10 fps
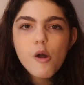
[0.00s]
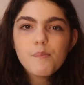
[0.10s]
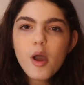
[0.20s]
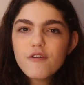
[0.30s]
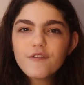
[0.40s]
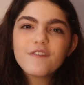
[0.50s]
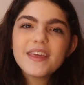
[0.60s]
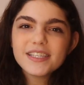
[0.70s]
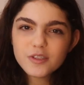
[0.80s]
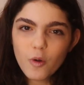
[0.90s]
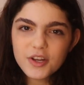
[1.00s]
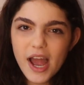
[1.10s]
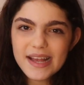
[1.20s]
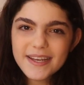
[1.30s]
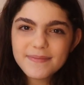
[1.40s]
Both of these storage
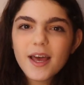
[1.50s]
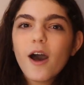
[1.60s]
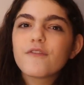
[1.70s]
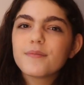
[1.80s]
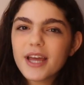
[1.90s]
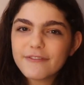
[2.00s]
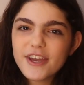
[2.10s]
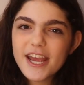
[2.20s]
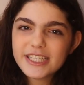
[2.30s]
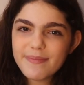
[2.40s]
items are from WH